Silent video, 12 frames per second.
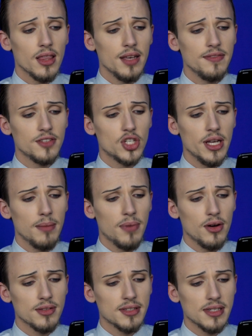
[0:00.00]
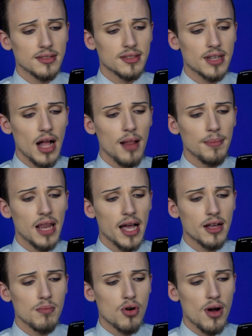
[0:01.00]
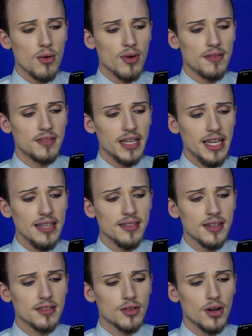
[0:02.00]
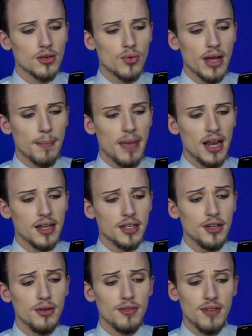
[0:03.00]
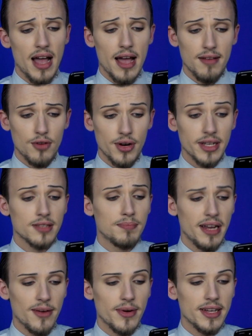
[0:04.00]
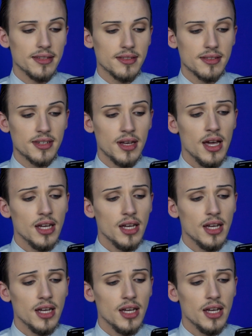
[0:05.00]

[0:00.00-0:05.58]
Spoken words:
Lift cheekbones and sculpt like a pro with the easiest contouring palette you've ever experienced.